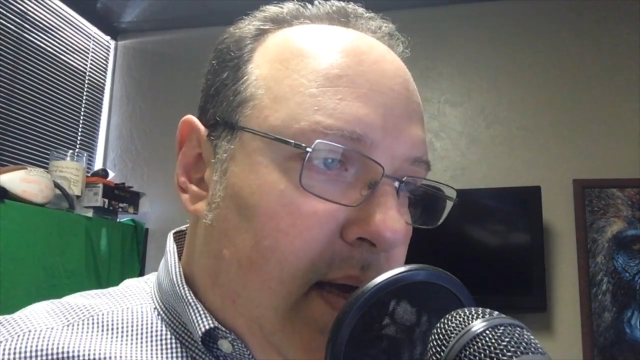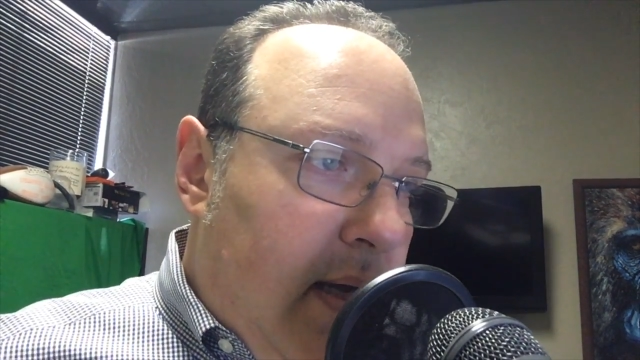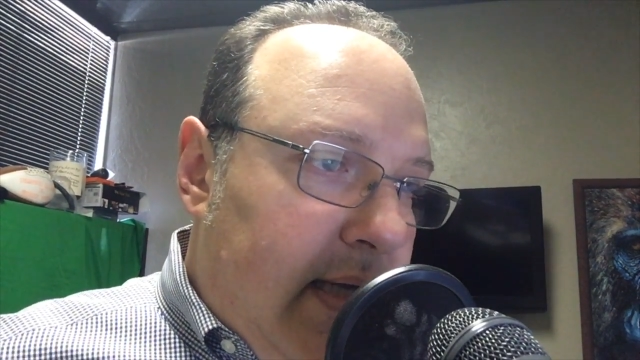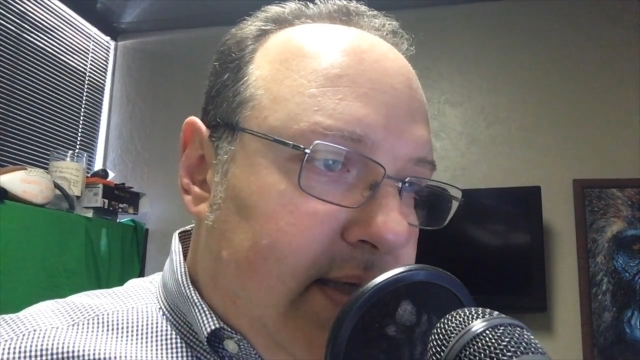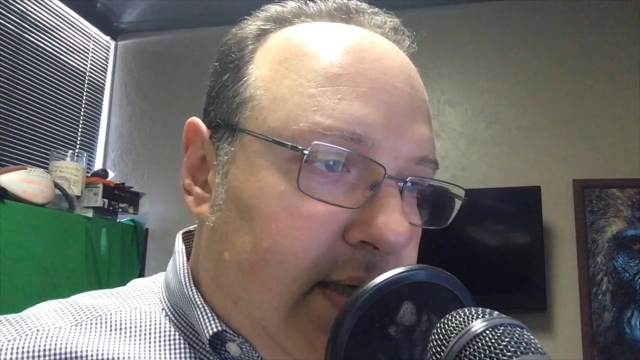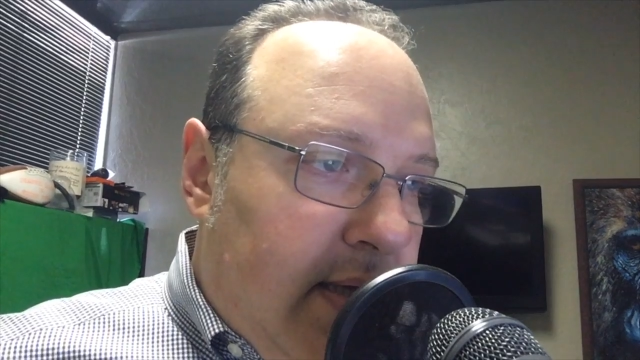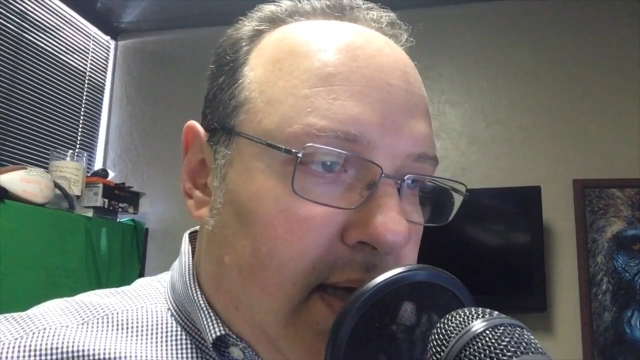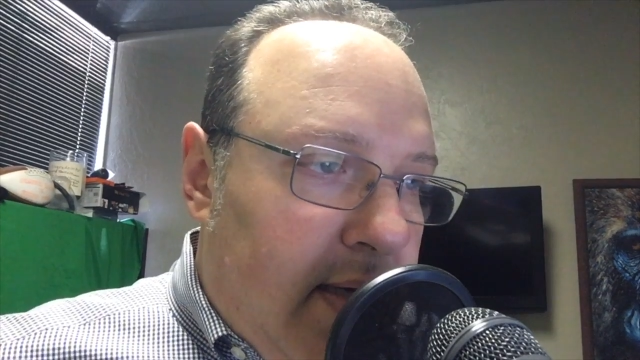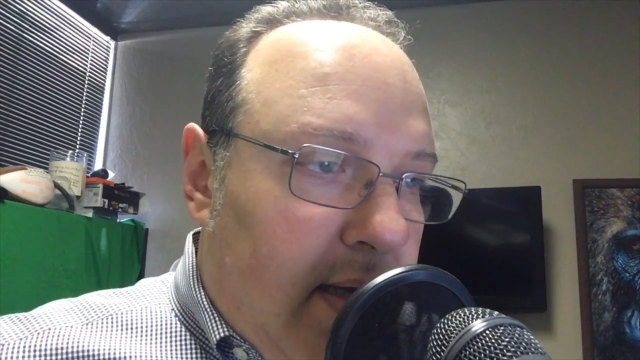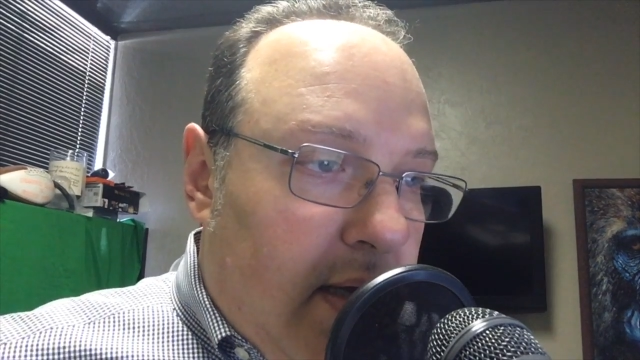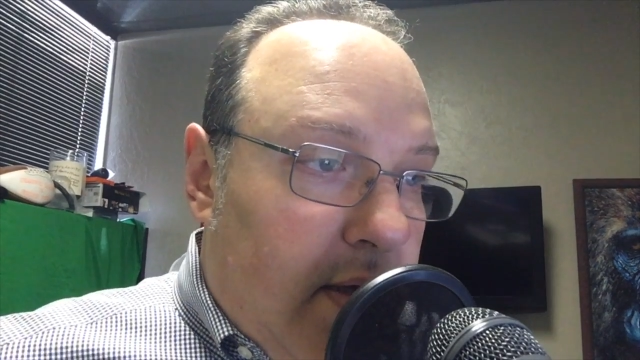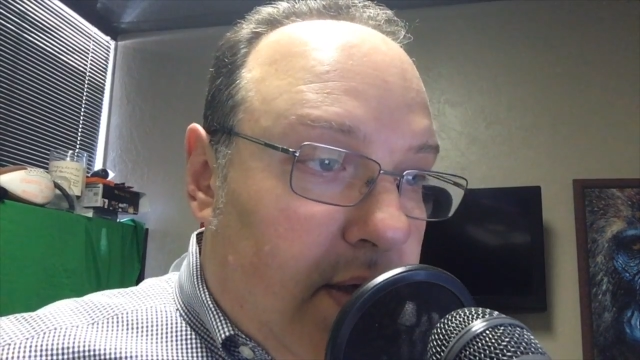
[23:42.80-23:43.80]
It's
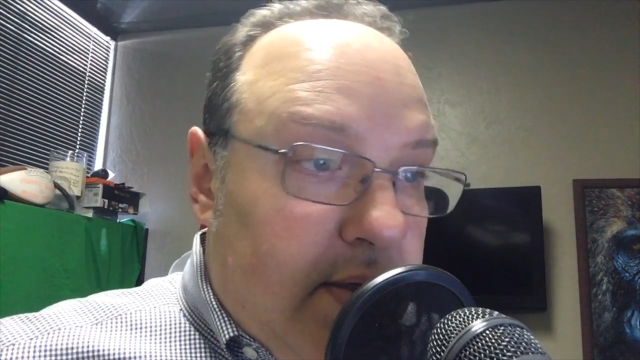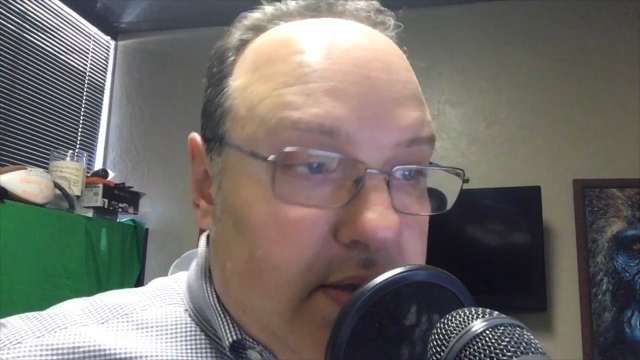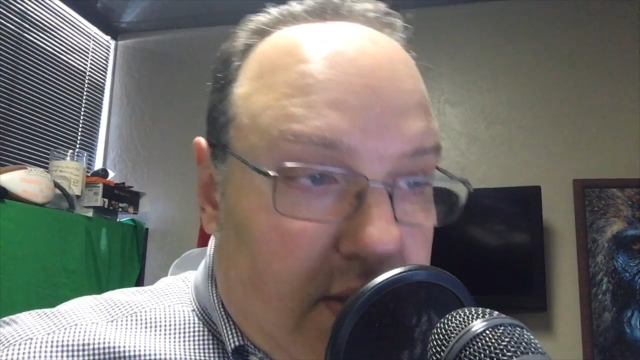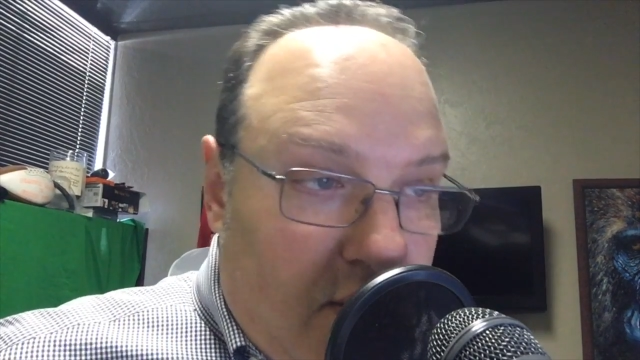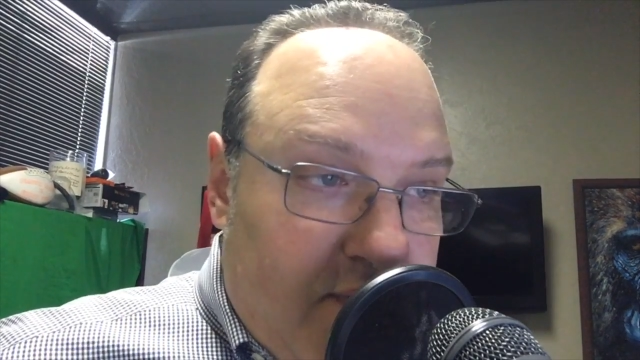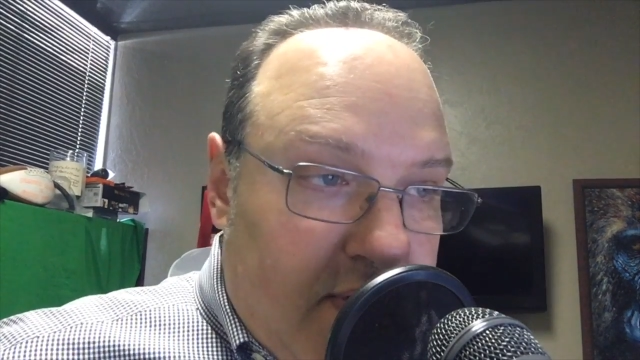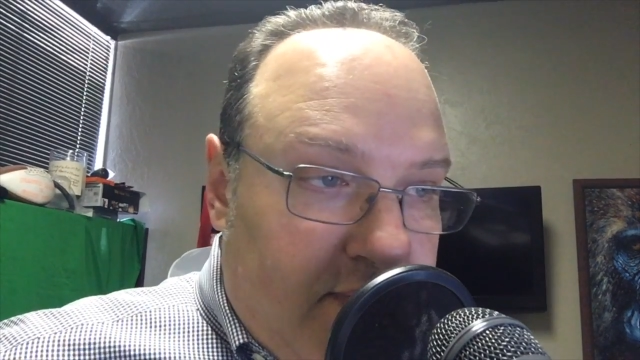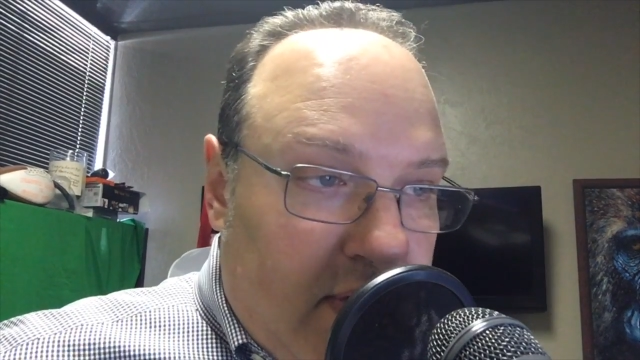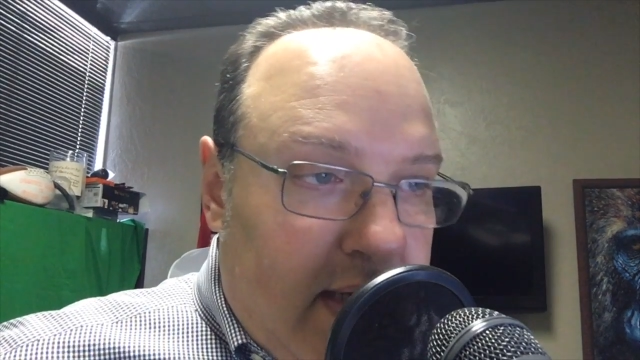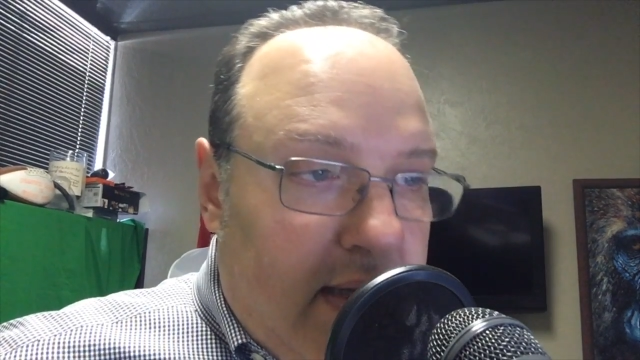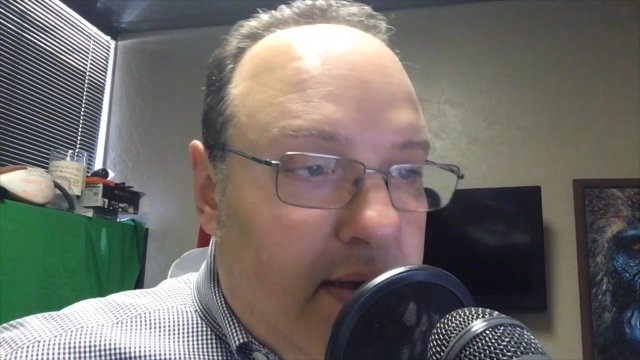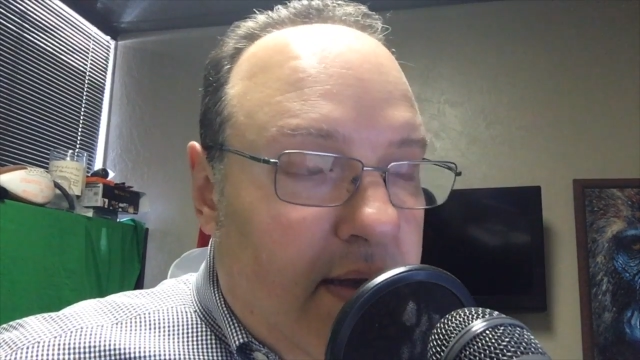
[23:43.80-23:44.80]
done
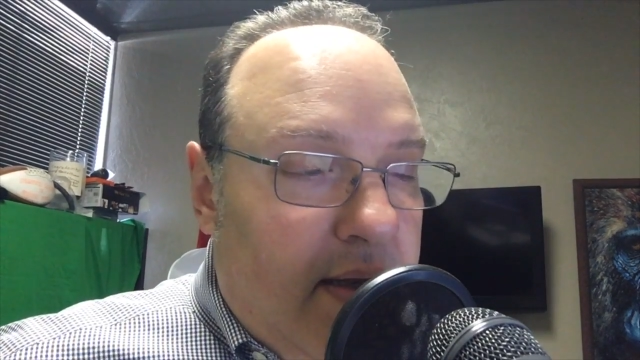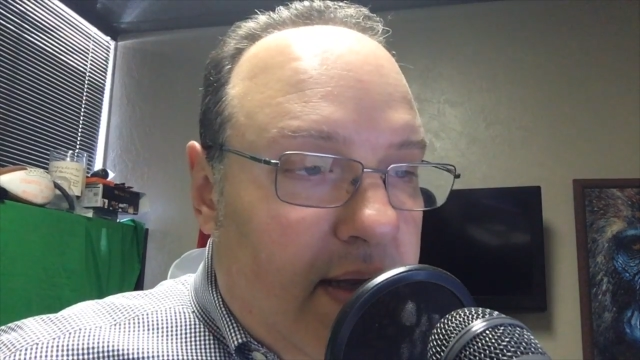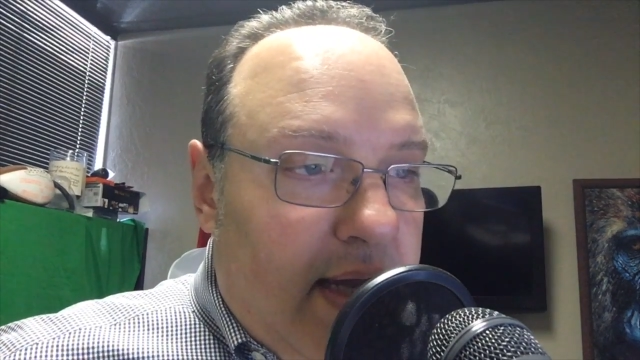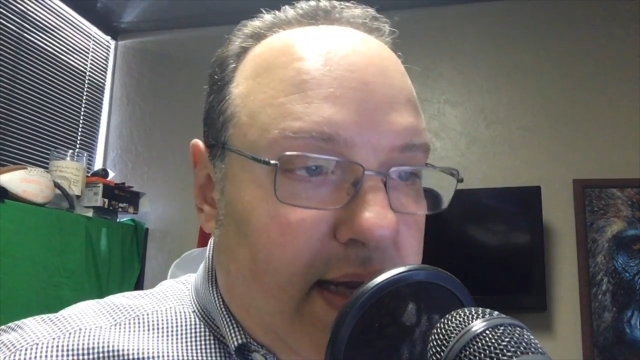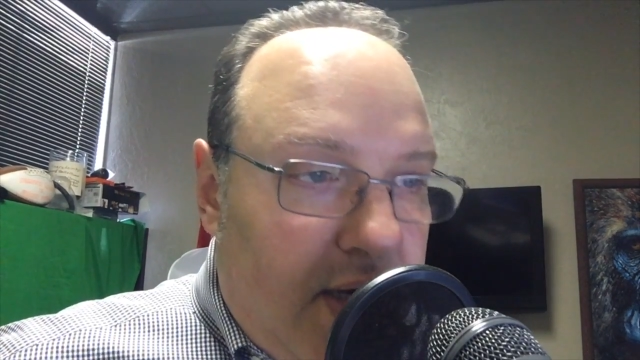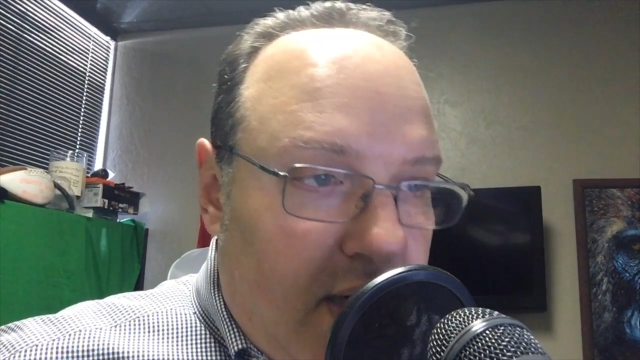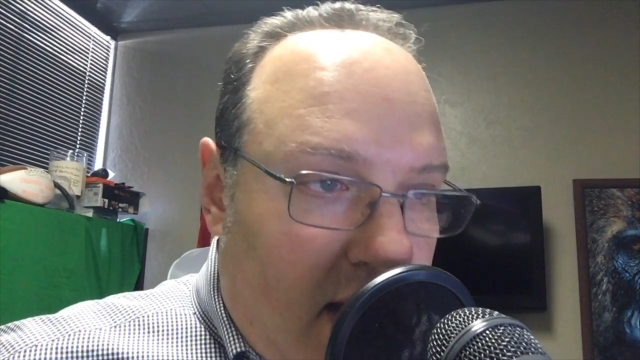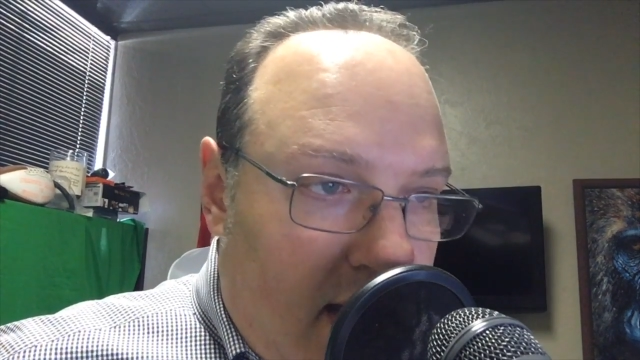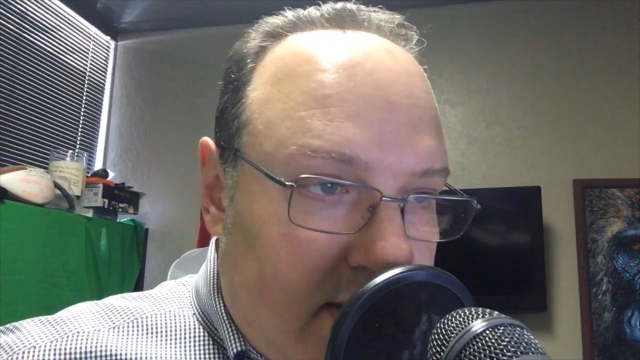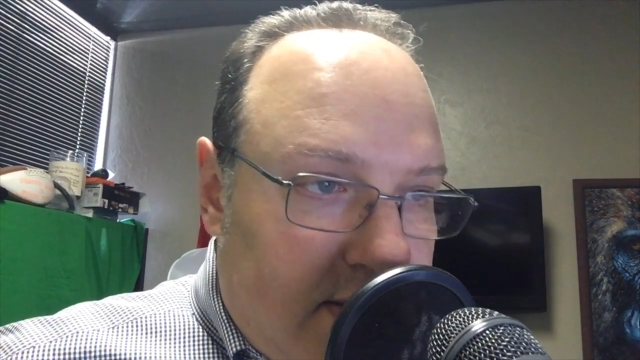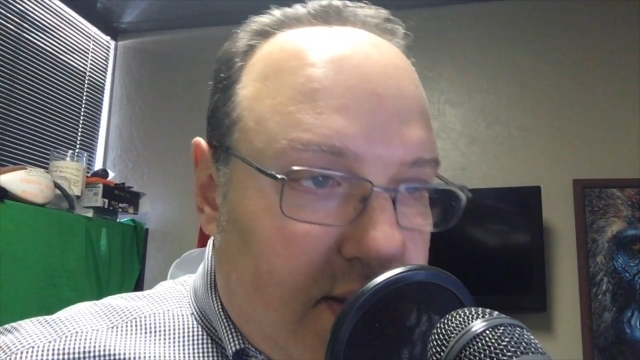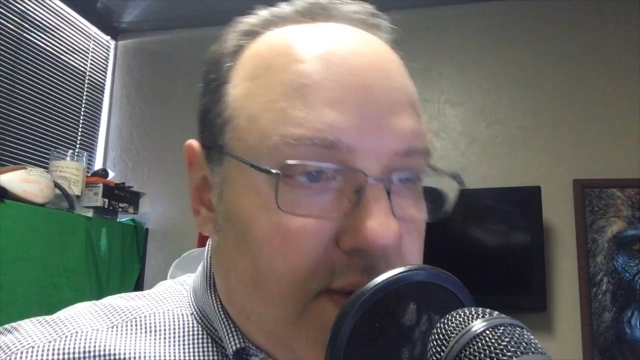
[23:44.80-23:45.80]
conservatively and
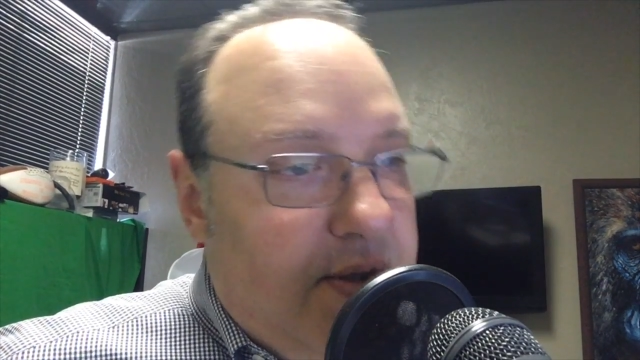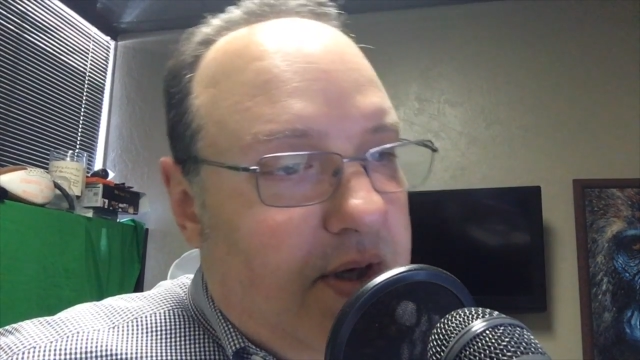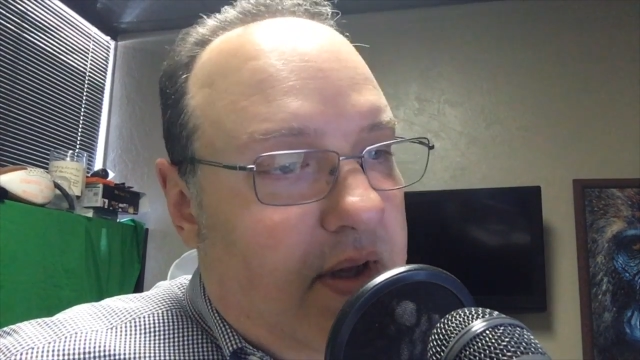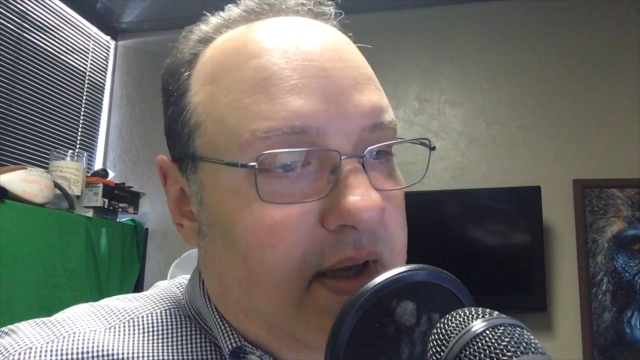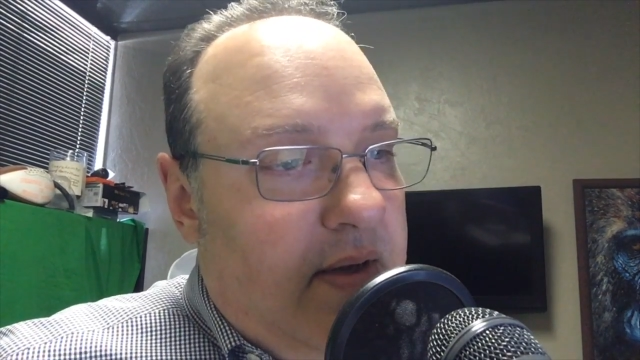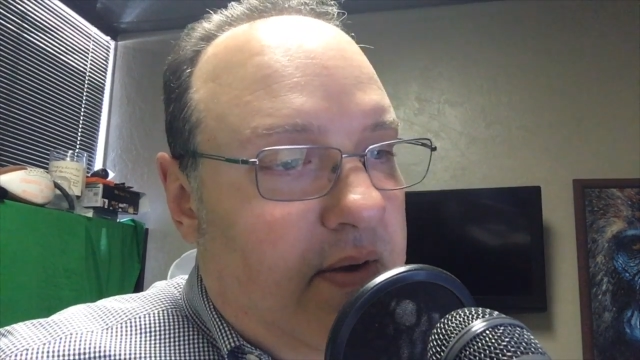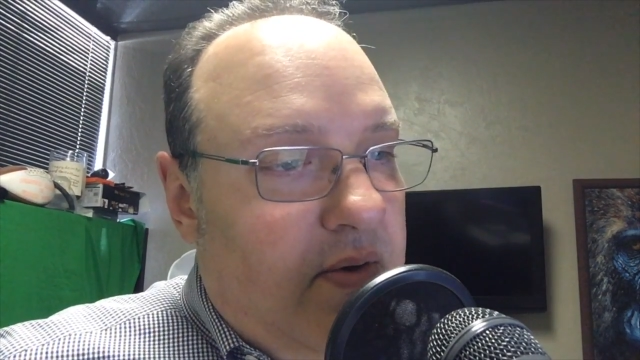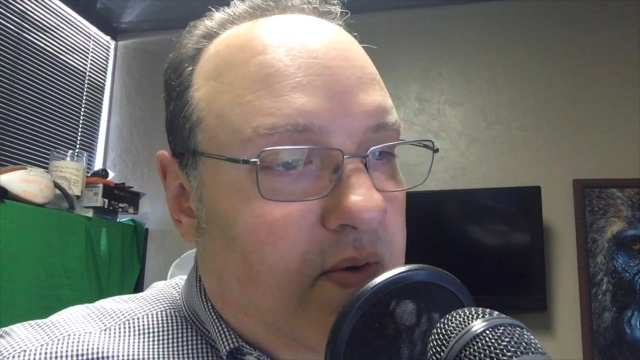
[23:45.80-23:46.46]
non-surgically,